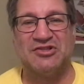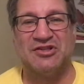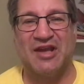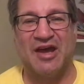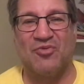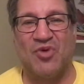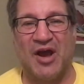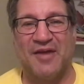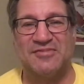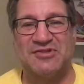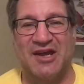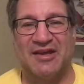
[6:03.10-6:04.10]
at
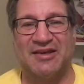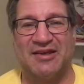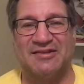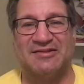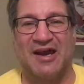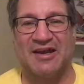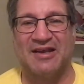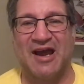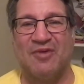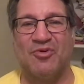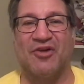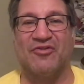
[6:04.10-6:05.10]
ymsidekick.com,
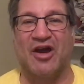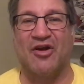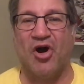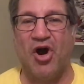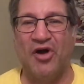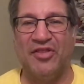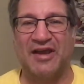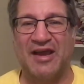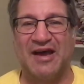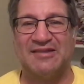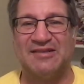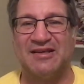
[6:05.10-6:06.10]
where I've got all that
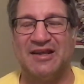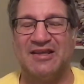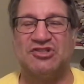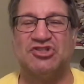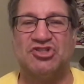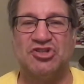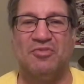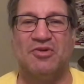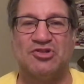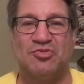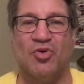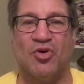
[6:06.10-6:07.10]
content and so much
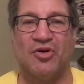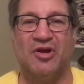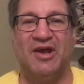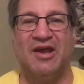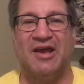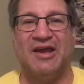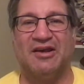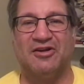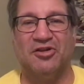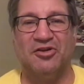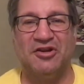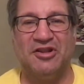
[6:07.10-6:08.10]
more,
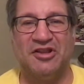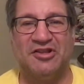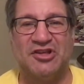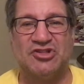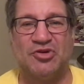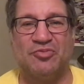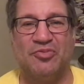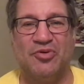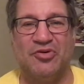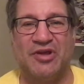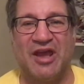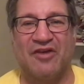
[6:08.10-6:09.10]
including the Digital
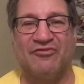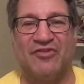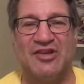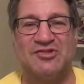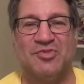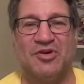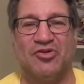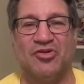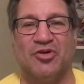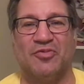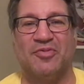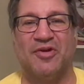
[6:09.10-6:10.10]
Bootcamp Facebook
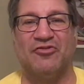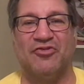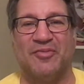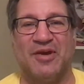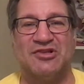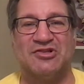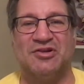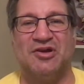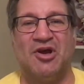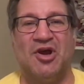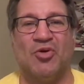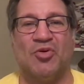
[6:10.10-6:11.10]
group information,
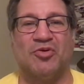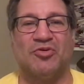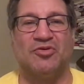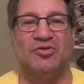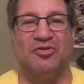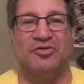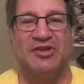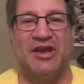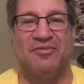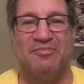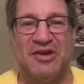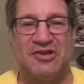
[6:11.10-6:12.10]
where we take
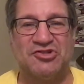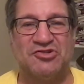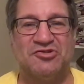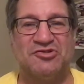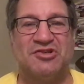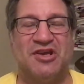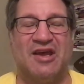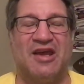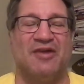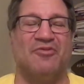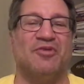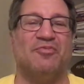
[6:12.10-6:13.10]
ministers and
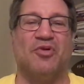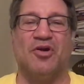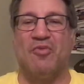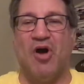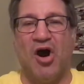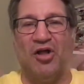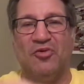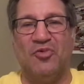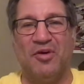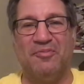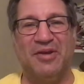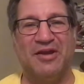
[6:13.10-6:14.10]
we put them all in
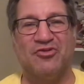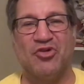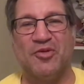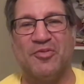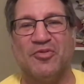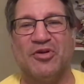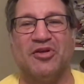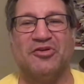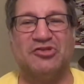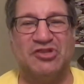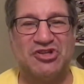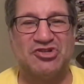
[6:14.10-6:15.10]
one big group and we learn
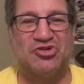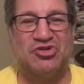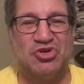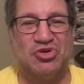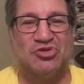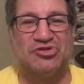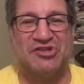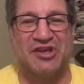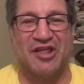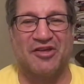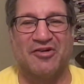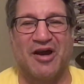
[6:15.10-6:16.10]
digital tools
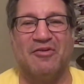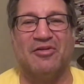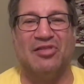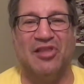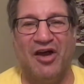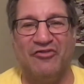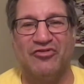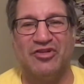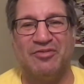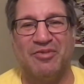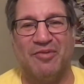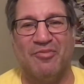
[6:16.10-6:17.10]
together. I would love for you to
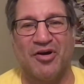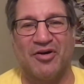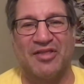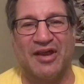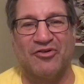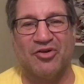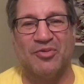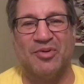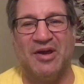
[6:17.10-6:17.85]
be a part of that group